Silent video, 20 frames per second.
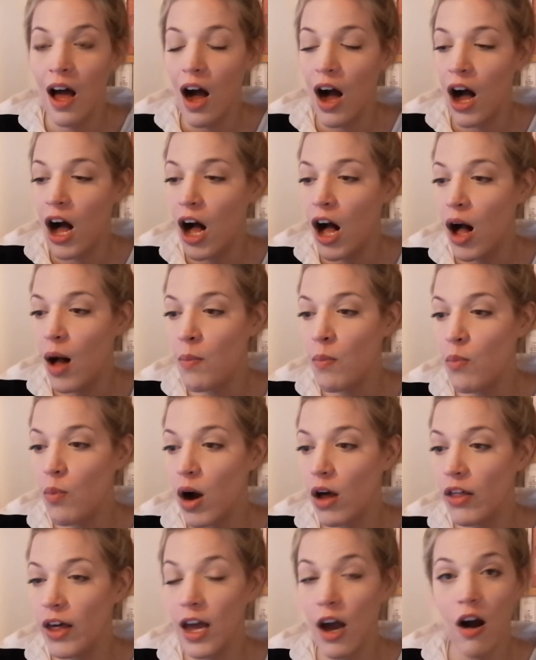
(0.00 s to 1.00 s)
Um,
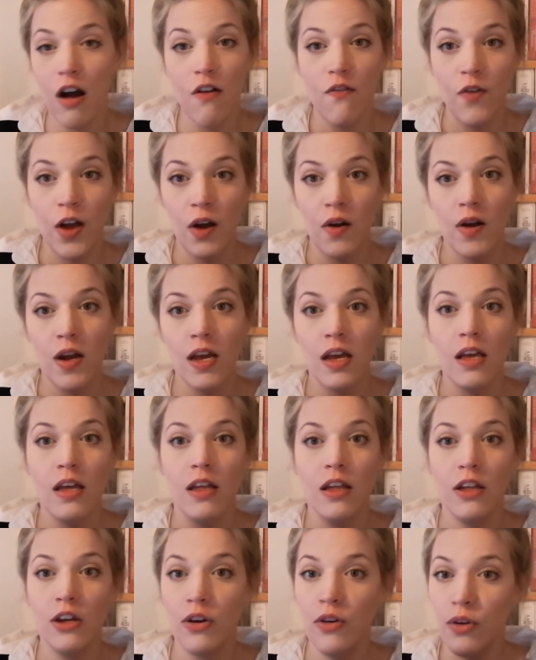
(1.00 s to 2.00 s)
while they are very
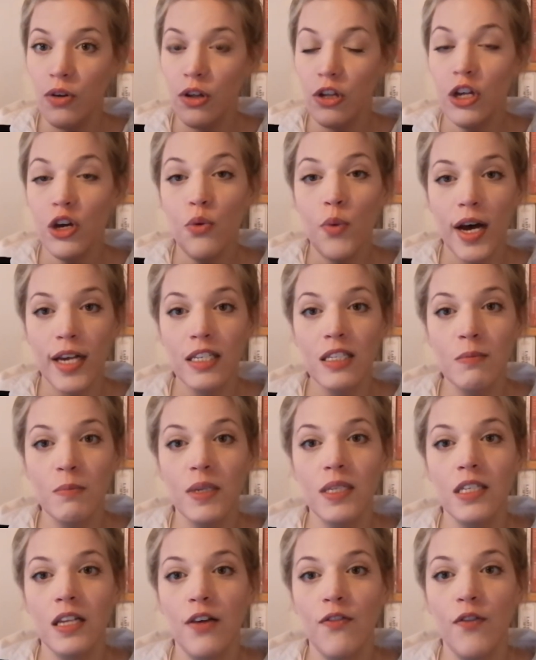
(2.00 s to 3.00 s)
U US
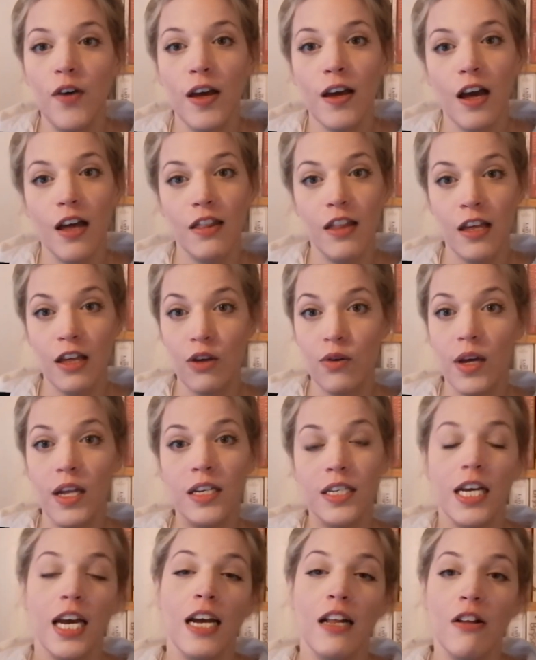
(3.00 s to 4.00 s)
specific, I think you
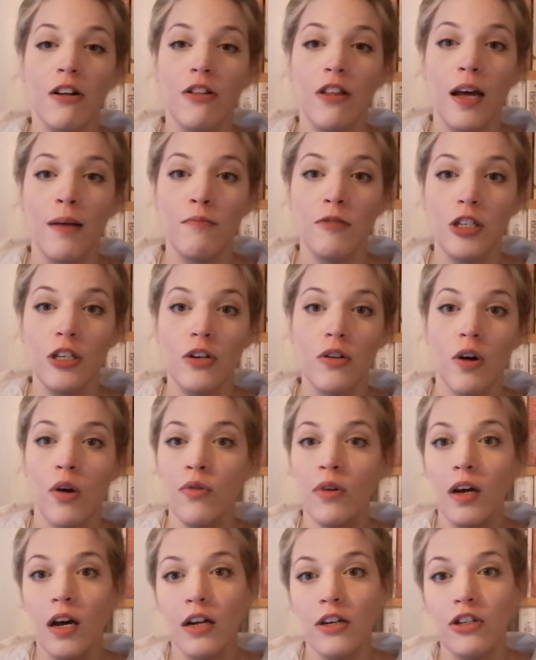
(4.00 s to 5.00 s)
can tailor them to your
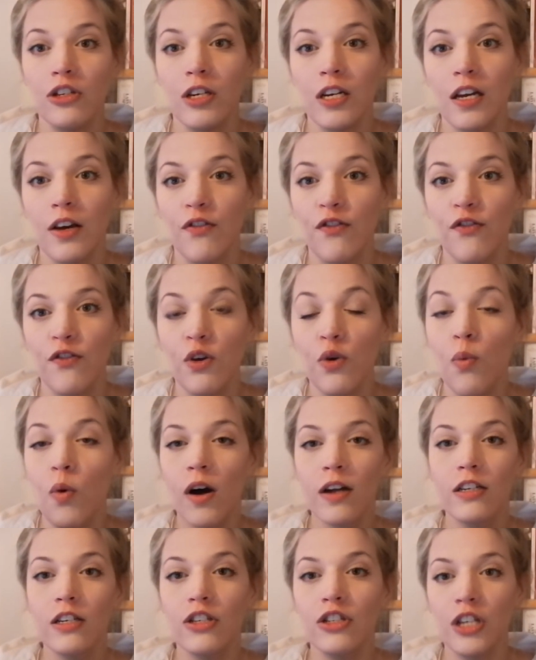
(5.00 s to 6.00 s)
own country if you
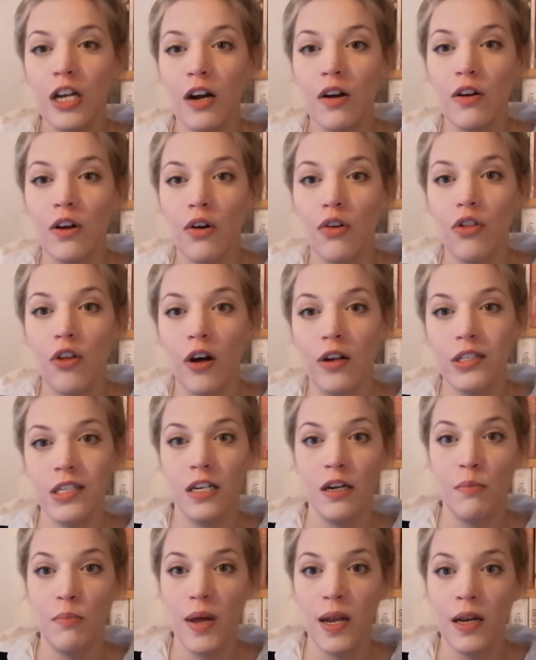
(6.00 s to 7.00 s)
want to share your thoughts
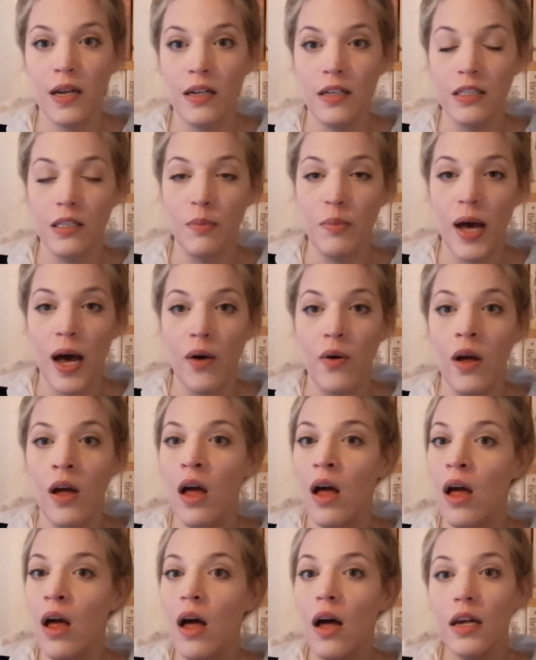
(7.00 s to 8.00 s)
and opinions about
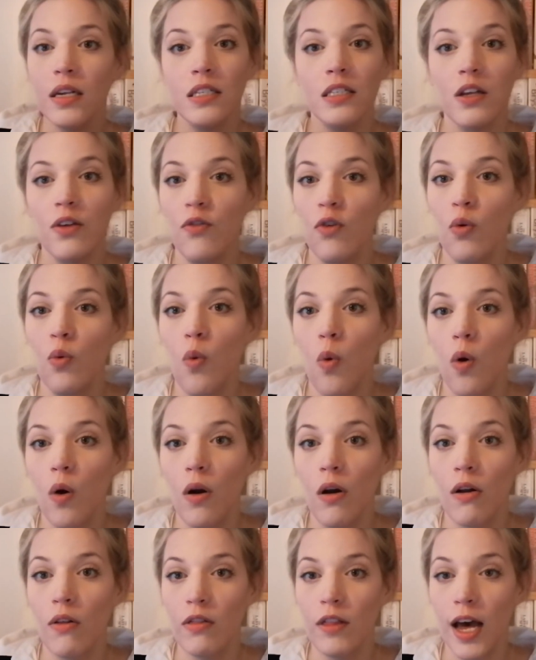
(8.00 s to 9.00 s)
a civil
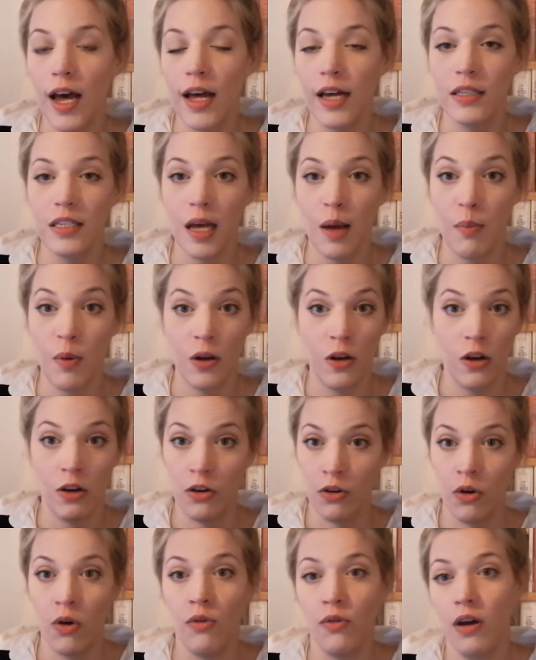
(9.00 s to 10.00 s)
war that has happened in
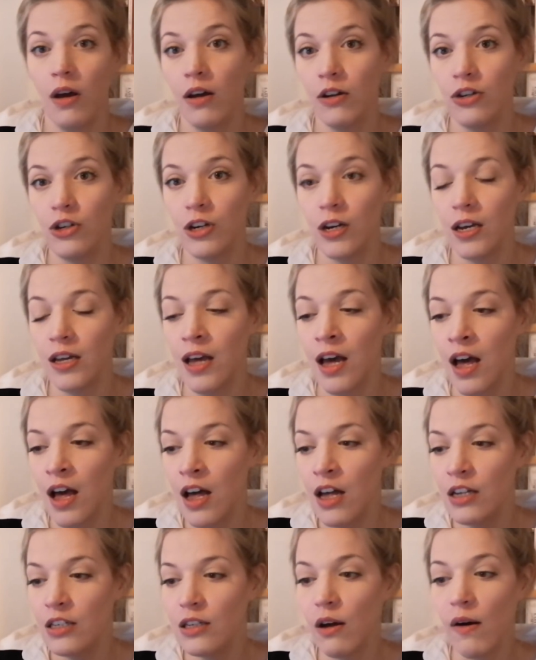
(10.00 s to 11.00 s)
your own country.
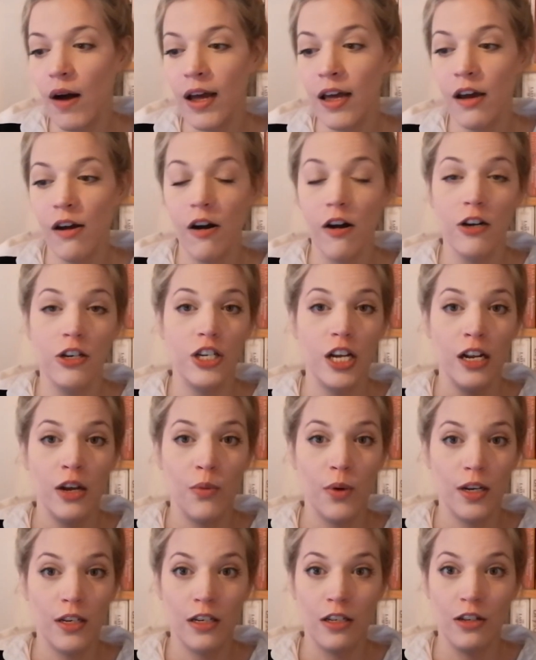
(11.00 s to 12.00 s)
So I encourage
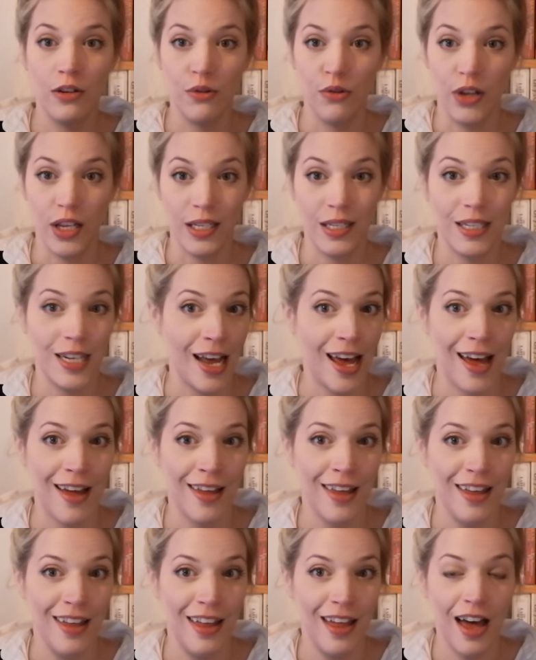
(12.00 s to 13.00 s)
anyone to do this
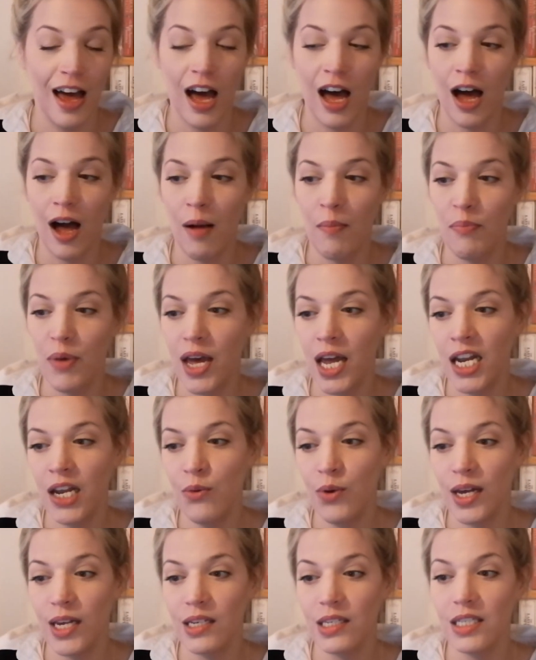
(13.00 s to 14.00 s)
tag. Um, but
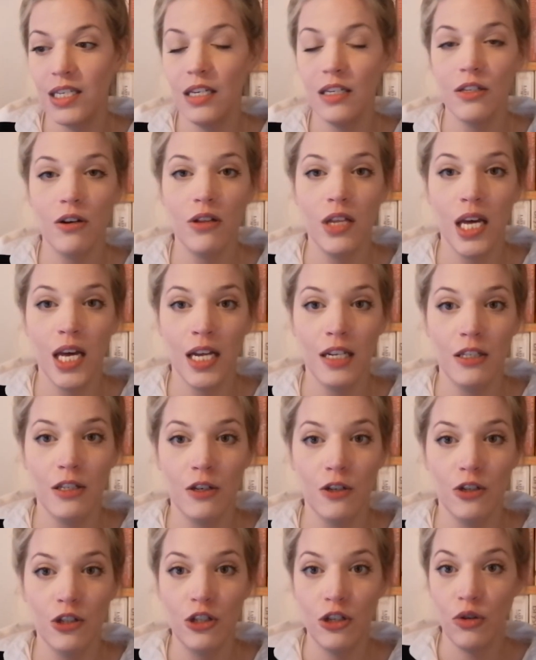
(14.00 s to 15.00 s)
anyways, these are the
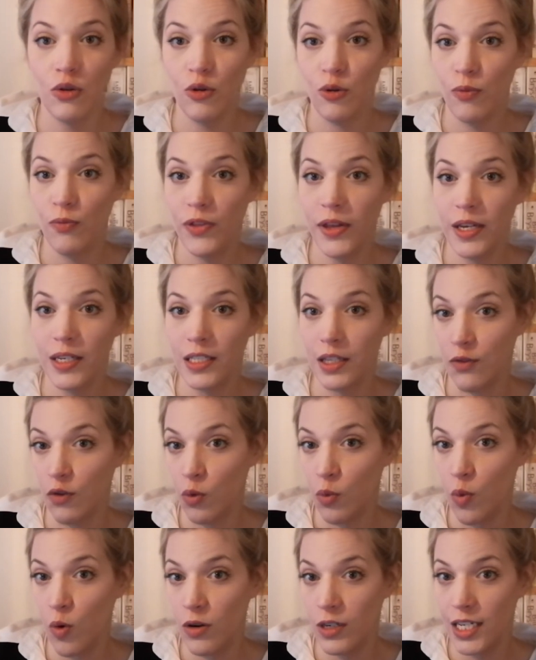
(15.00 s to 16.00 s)
answers to the
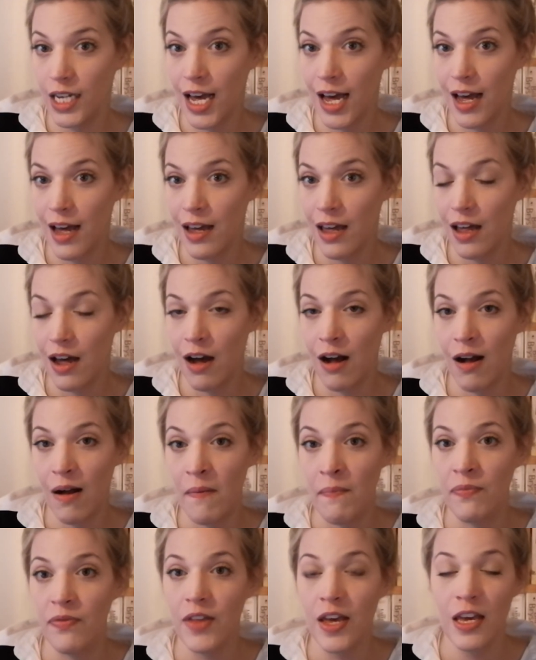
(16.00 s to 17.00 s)
Civil War tag.
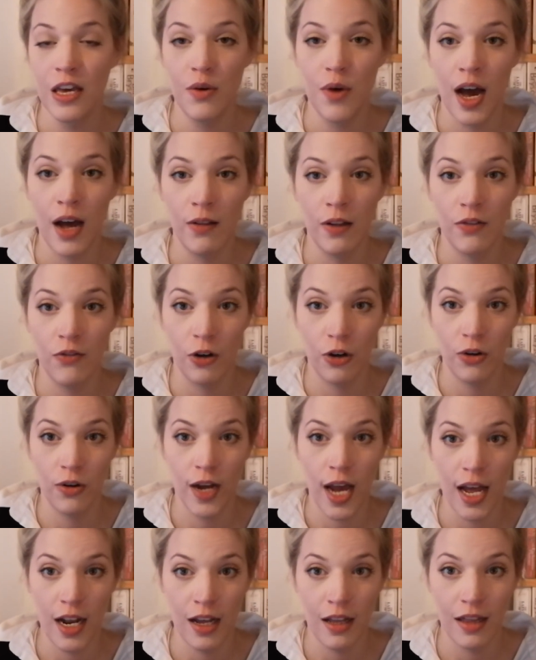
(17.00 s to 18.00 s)
Um, thank you, Allen, for
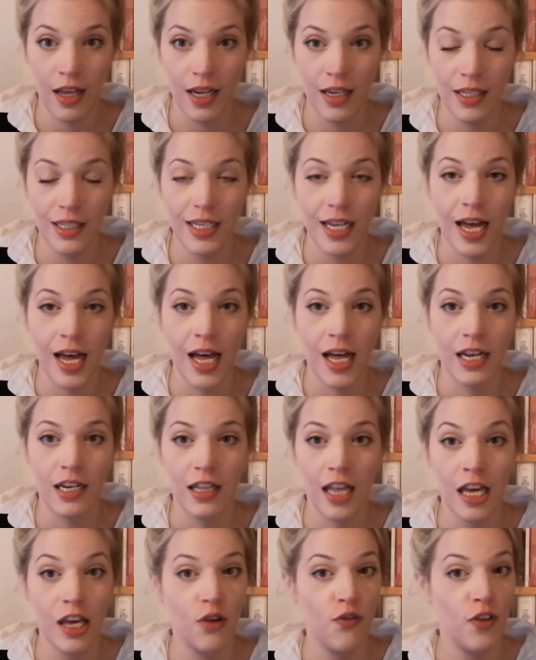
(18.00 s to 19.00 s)
creating this, and
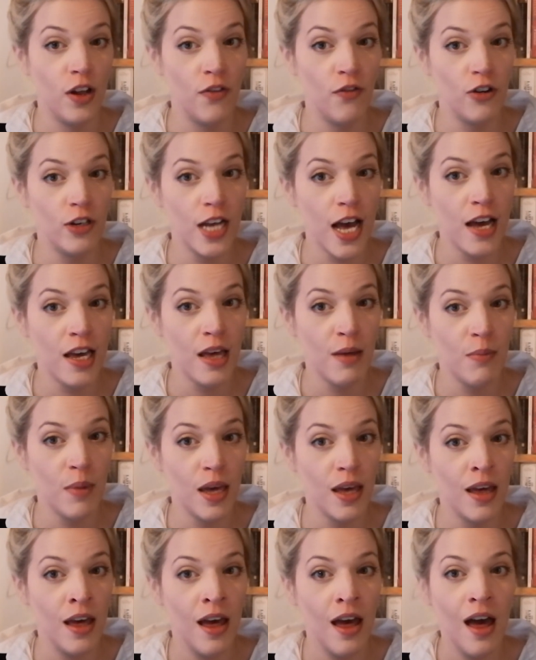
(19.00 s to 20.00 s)
thank you, Vin, for tagging
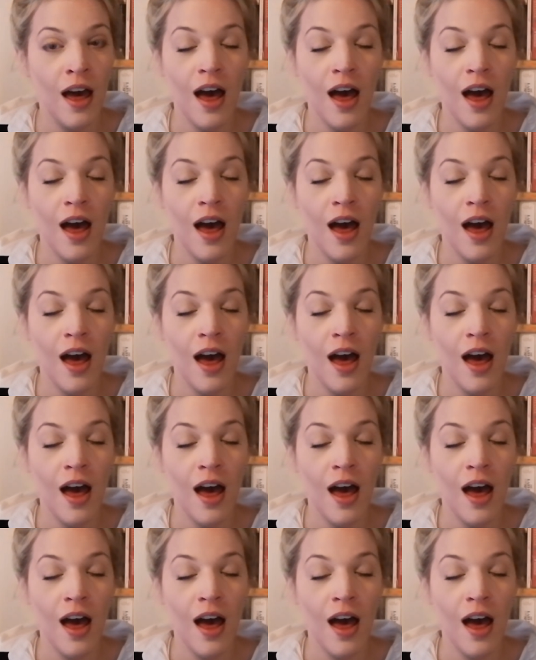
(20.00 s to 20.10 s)
me.